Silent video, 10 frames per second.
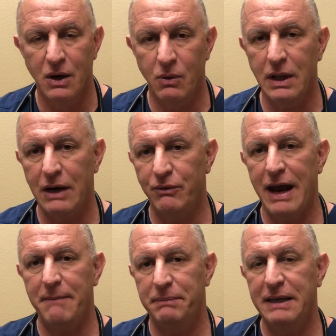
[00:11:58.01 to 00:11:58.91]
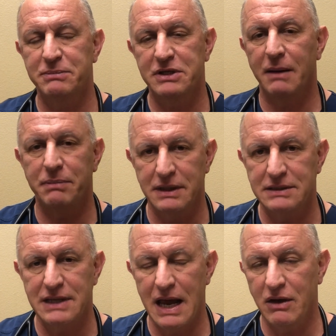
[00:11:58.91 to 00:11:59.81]
Well, I wrapped Peeps up in a
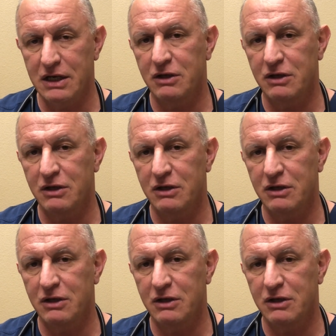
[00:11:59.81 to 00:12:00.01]
towel. He